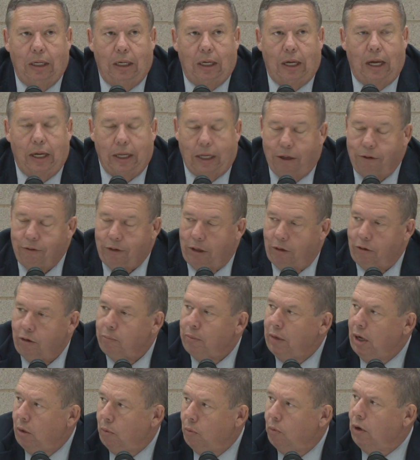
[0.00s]
I guess that's
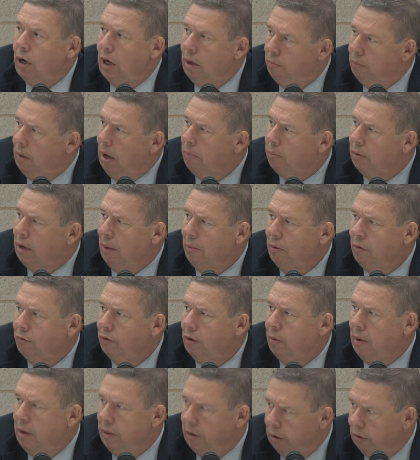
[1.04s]
about where I'm coming
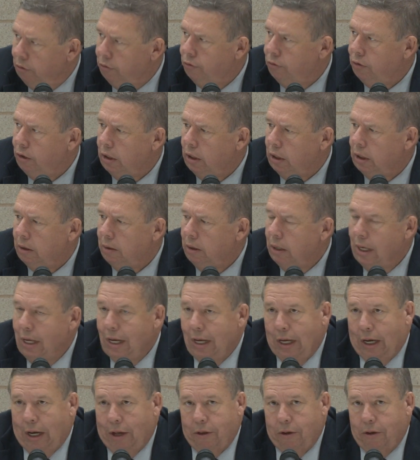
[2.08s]
from on this.
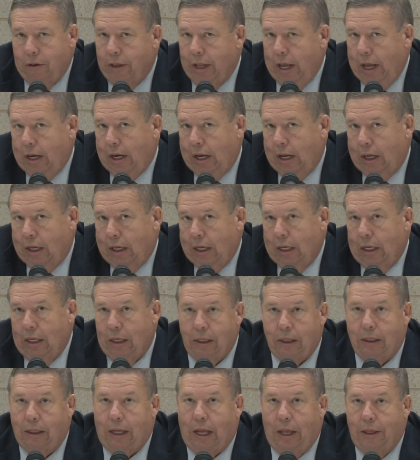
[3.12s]
Other than that,
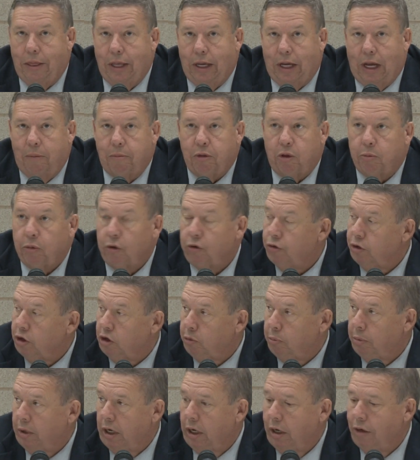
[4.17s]
I think I'm the most
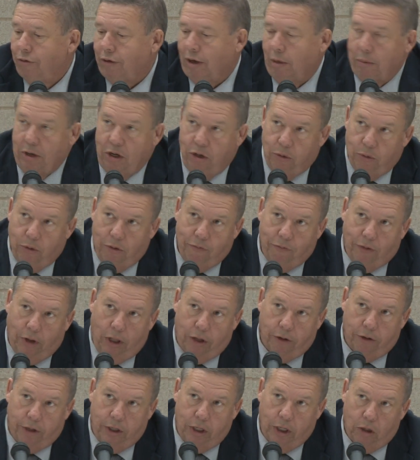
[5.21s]
experienced. I've been doing
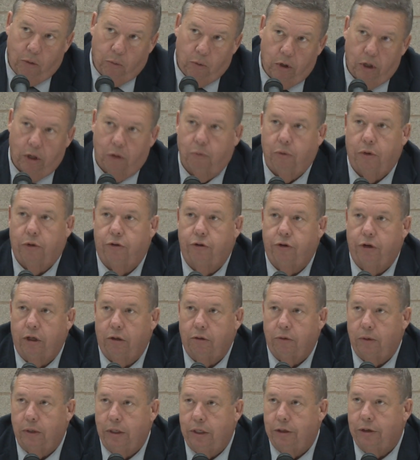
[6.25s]
volunteer work with
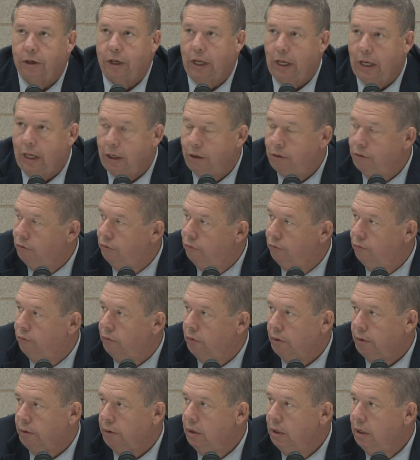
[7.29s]
children and kids
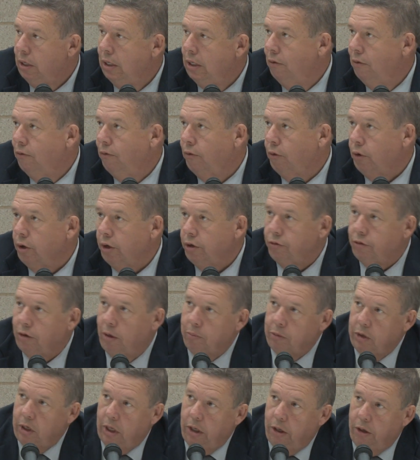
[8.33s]
for
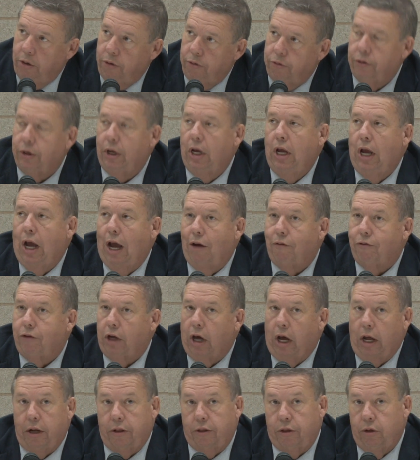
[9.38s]
40-some years. I've
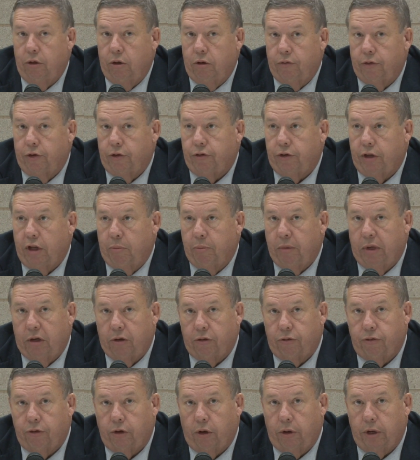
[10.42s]
taught at the University of
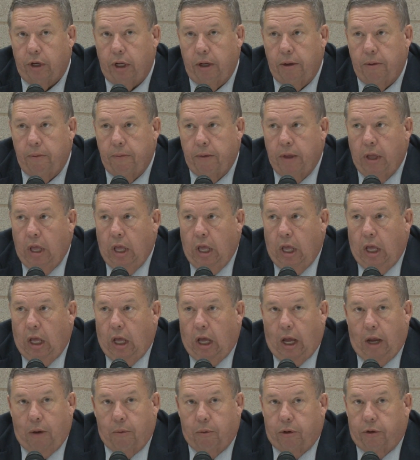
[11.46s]
Minnesota.
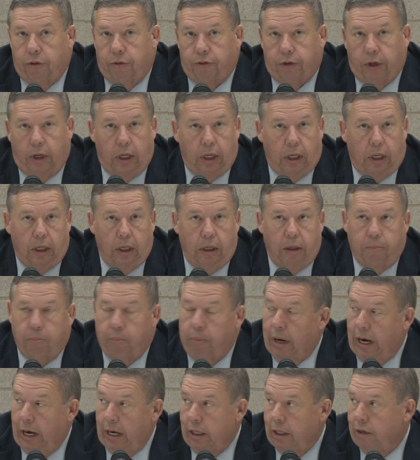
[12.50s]
I was a
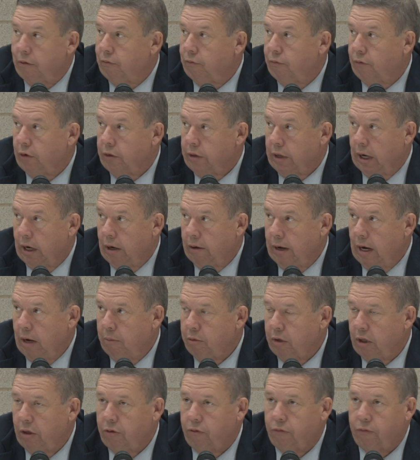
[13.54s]
pilot for the air
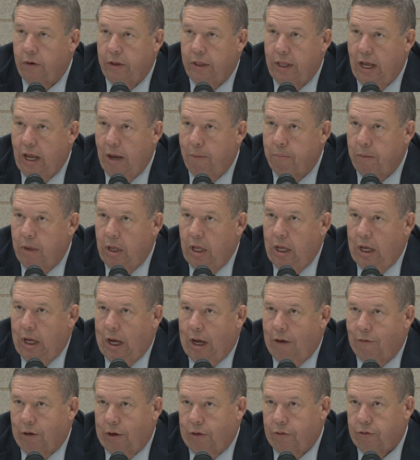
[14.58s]
ambulance for them.
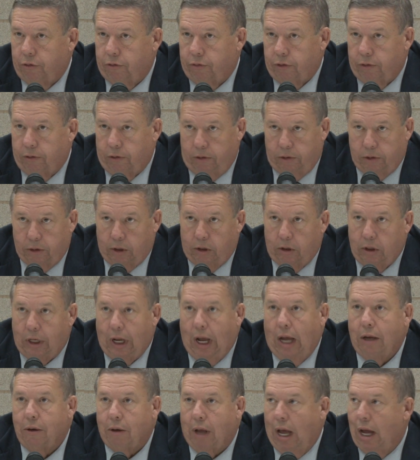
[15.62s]
I've also flown
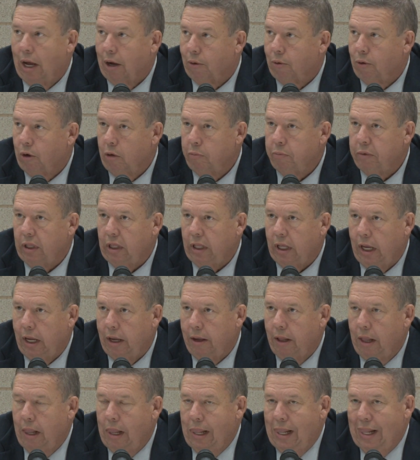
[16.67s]

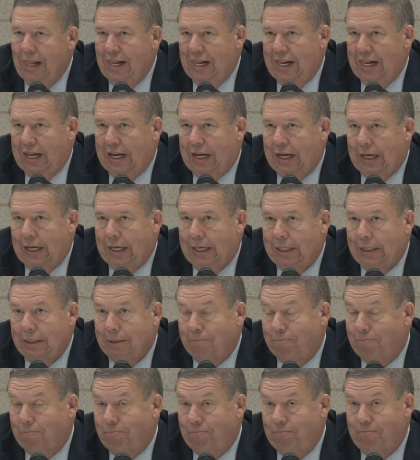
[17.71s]
corporately.
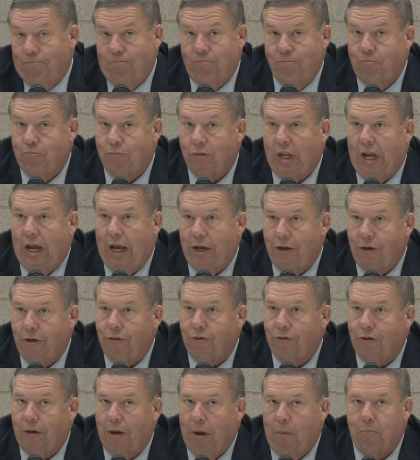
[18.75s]
I've
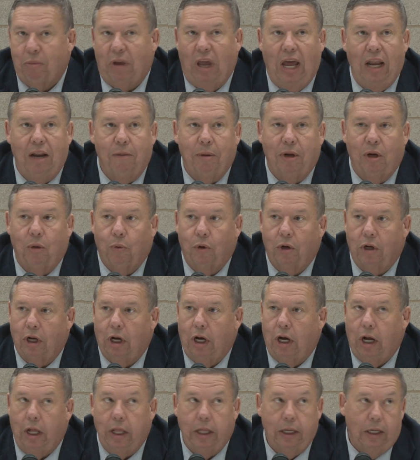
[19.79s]
just kind of been a
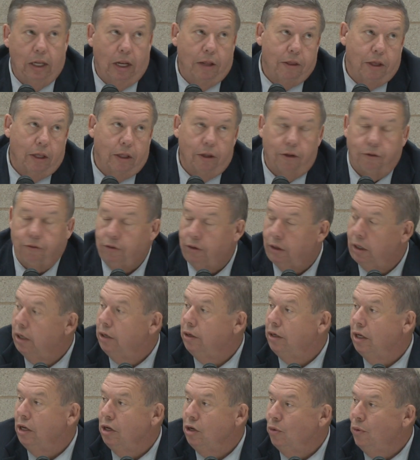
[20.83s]
workaholic, and I think this is a
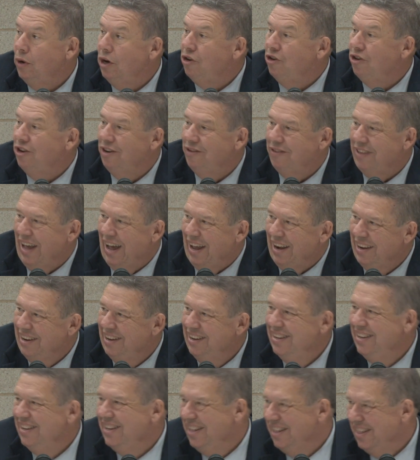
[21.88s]
continuation of that.
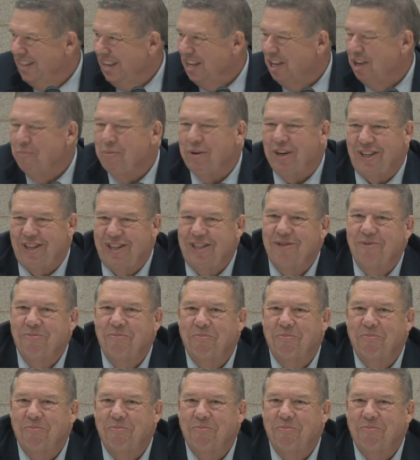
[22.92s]
Thank you much.